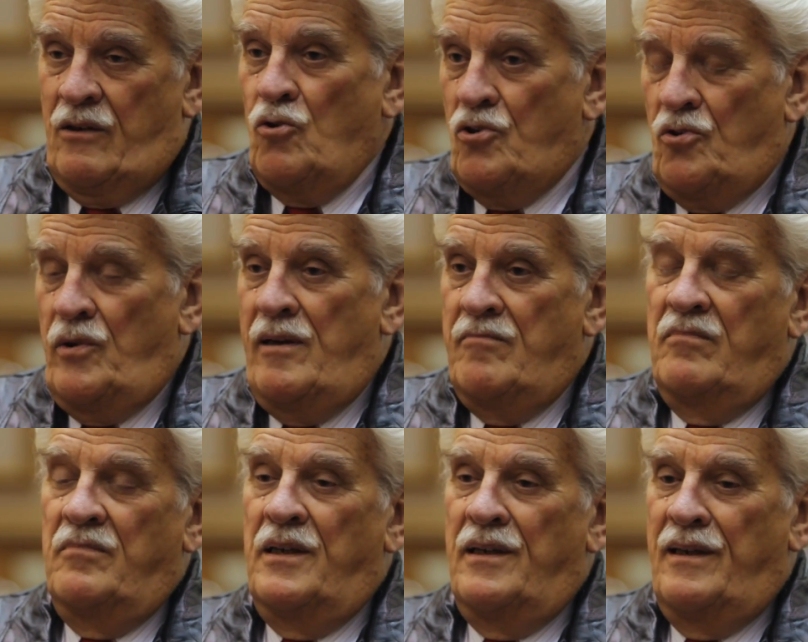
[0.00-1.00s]
good to
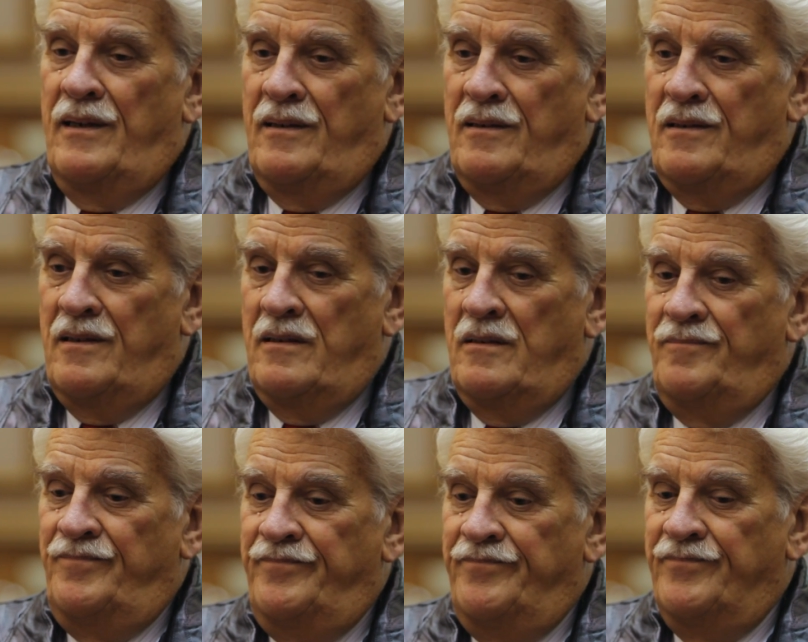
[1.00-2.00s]
him, and uh,
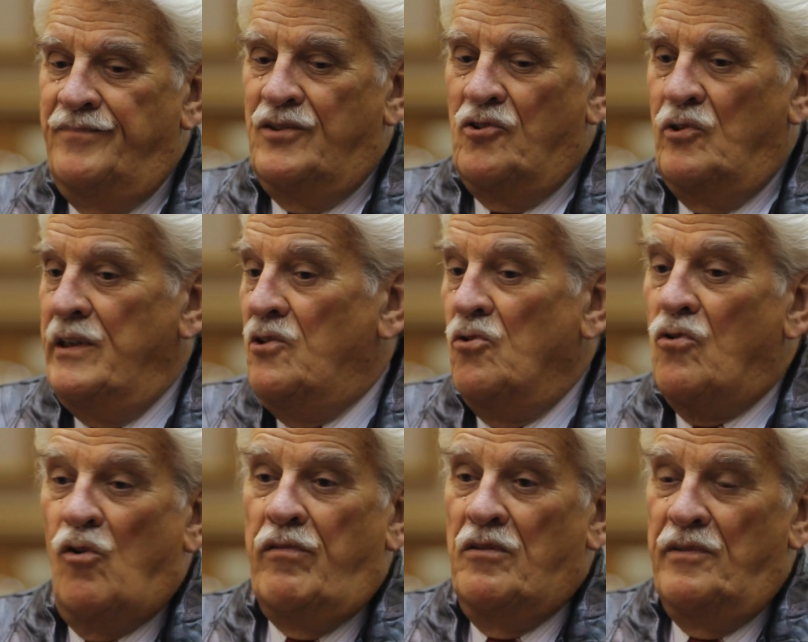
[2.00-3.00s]
so he
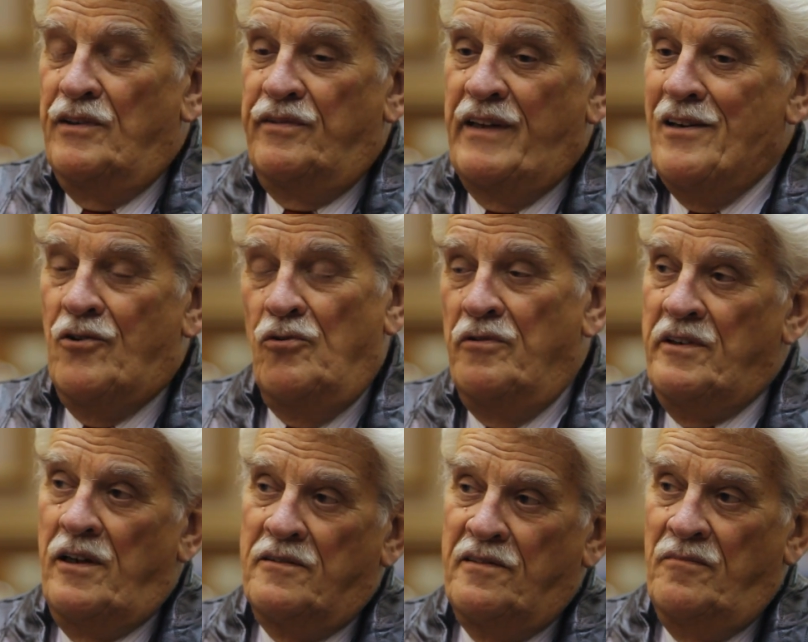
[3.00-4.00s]
took over with
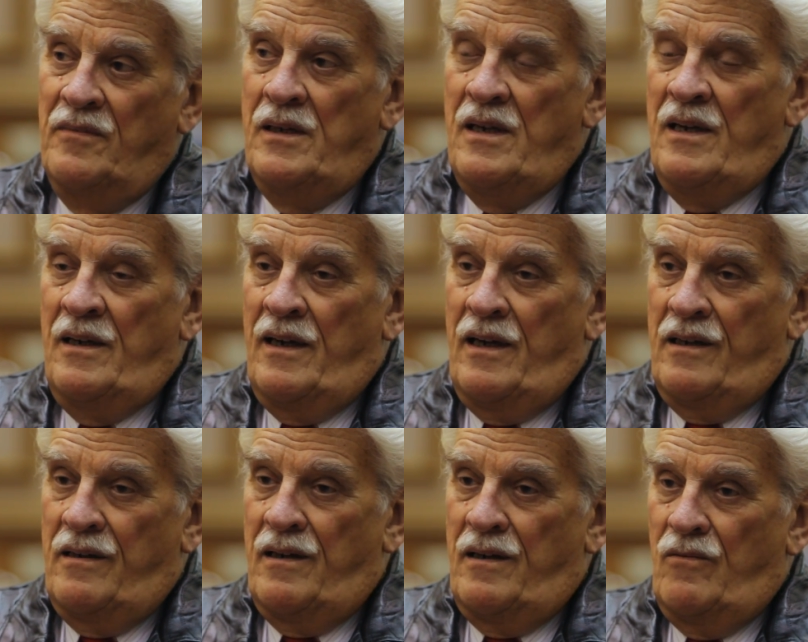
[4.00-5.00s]
enthusiasm.
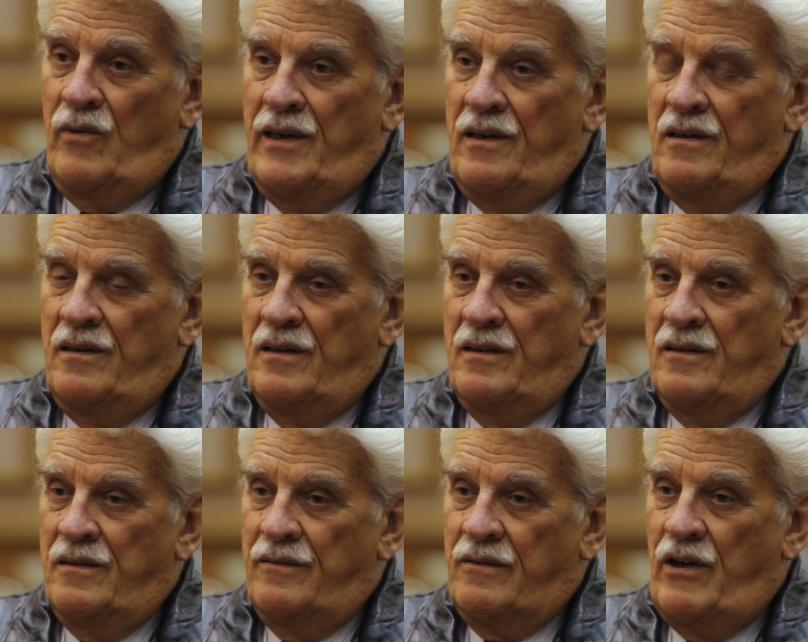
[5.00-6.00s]
And then when
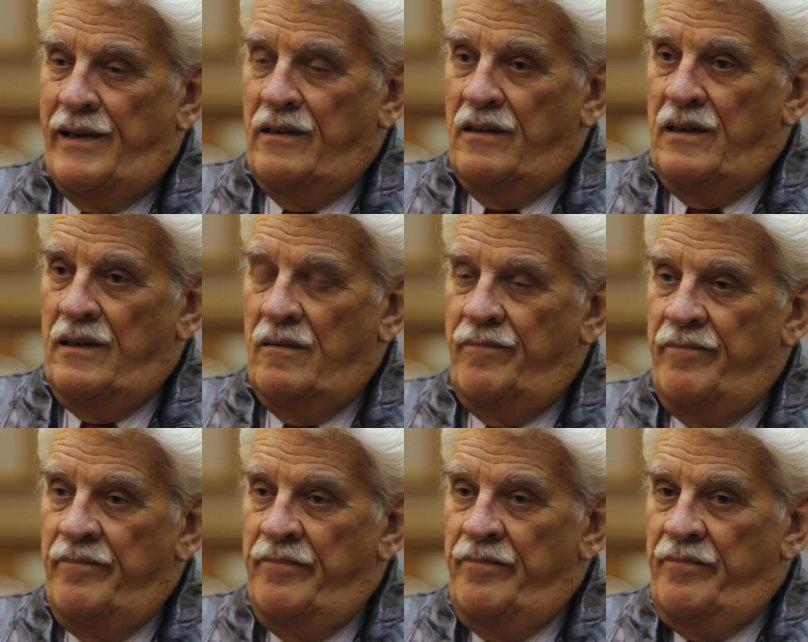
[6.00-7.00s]
uh, Kennedy
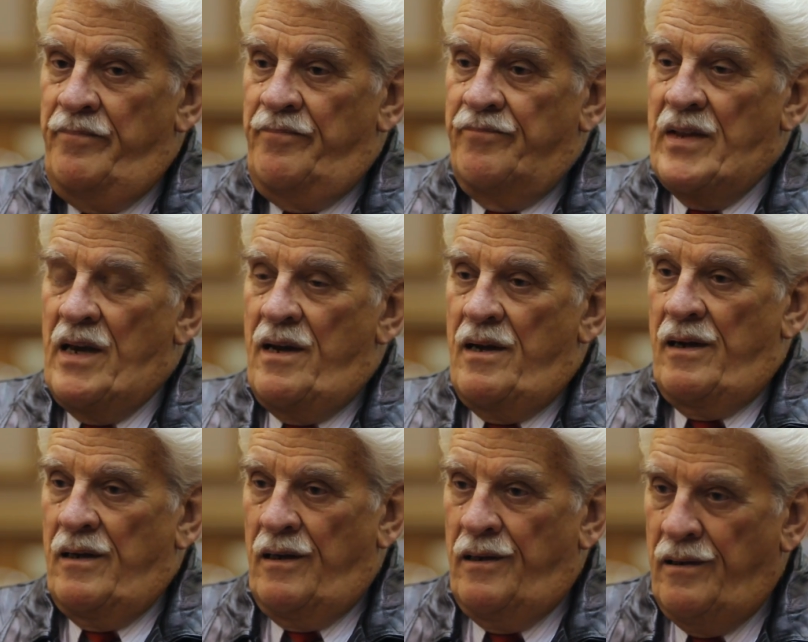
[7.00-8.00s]

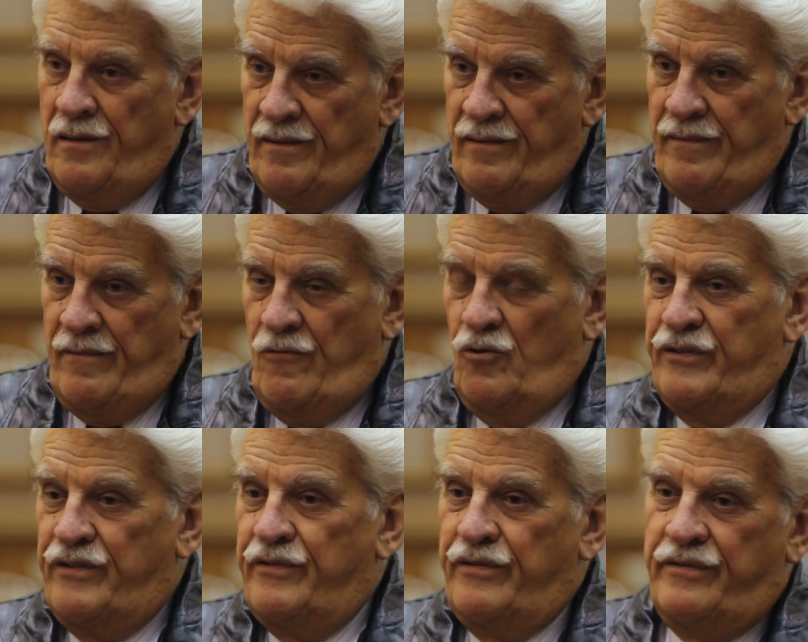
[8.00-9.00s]
uh,
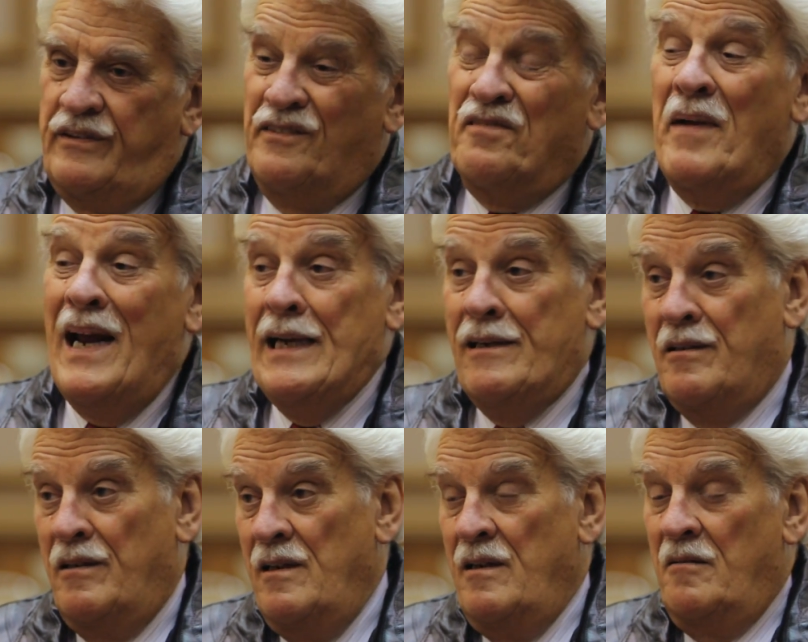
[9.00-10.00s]
was
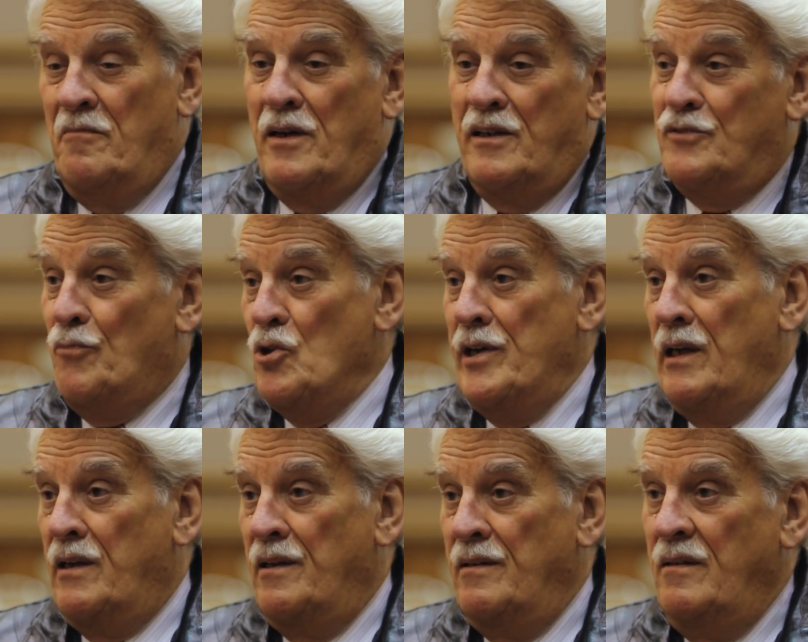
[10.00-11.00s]
dismayed by
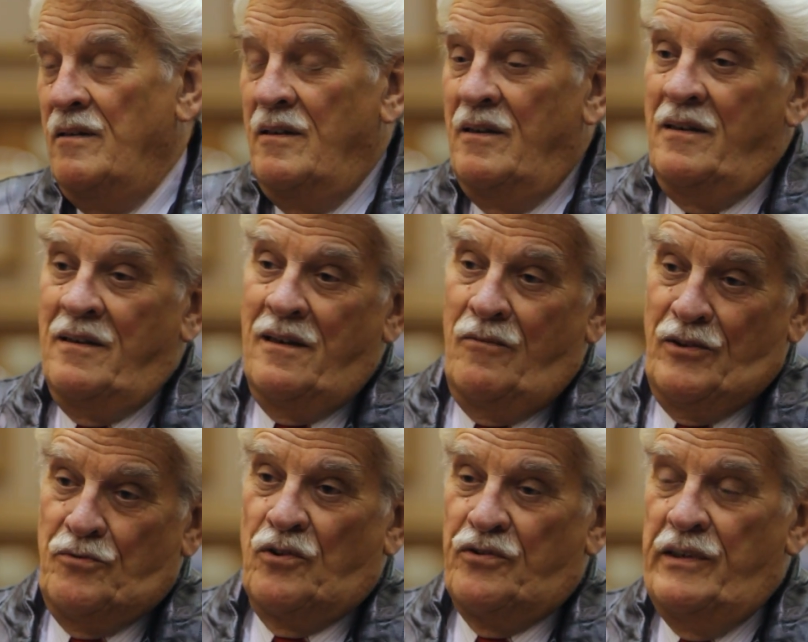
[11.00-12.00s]
Sputnik,
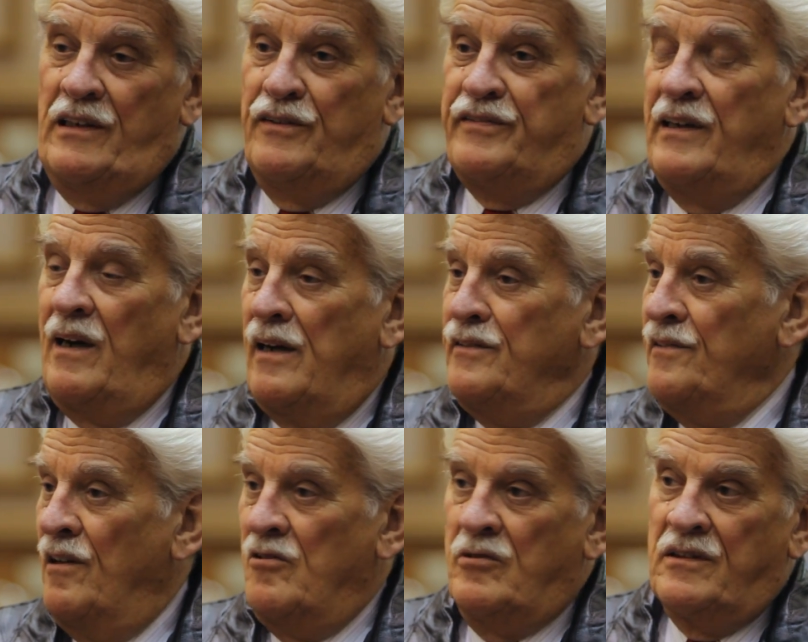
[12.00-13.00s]
which was really still
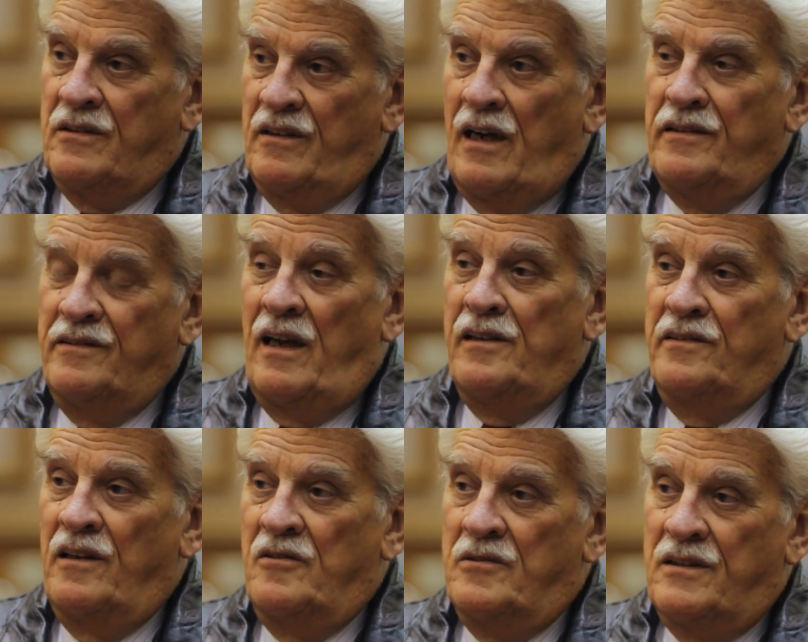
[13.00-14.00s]
Eisenhower, the
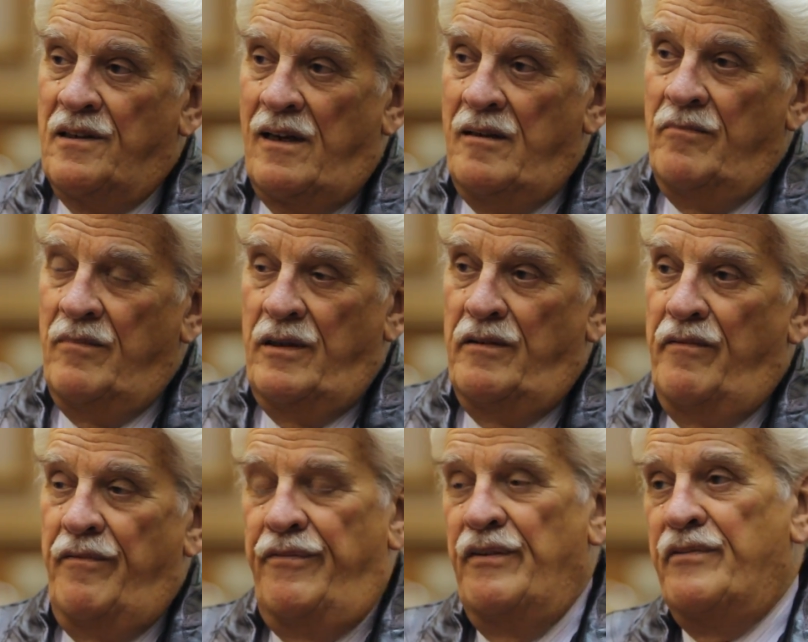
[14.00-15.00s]
Eisenhower time in
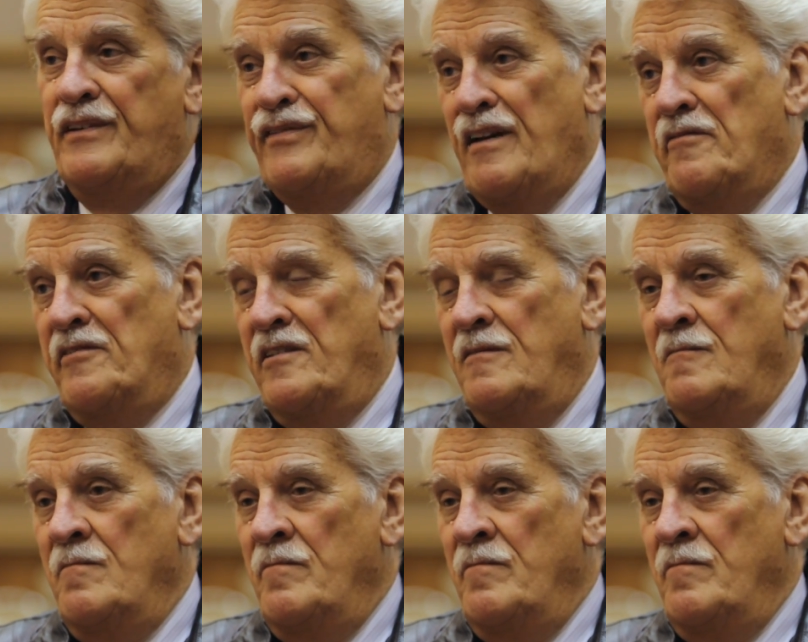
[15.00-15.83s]
57,